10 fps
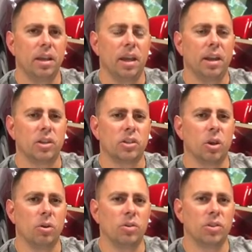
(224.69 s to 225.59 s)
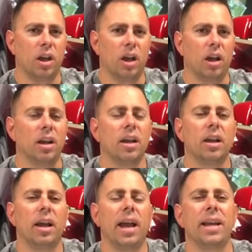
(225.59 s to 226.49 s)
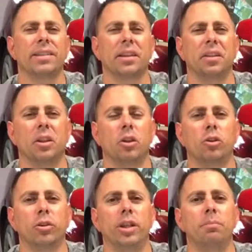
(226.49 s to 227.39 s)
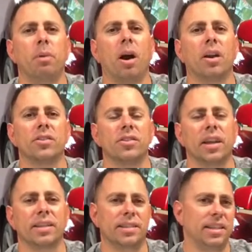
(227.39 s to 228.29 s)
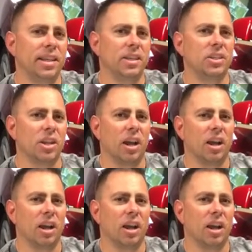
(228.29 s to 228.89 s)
And it shows, it has like little green bars next to each,